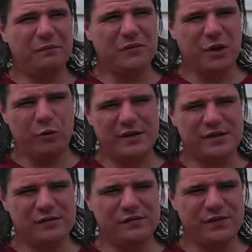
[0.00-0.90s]

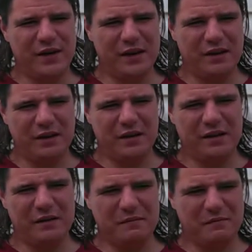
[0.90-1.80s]
aggressive
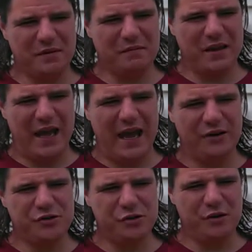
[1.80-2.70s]

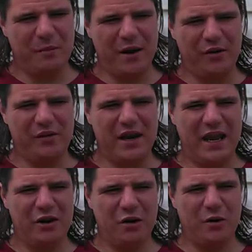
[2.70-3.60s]
attitude about
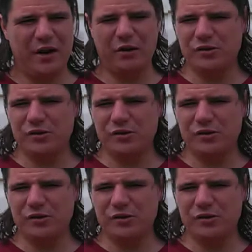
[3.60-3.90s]
NATO and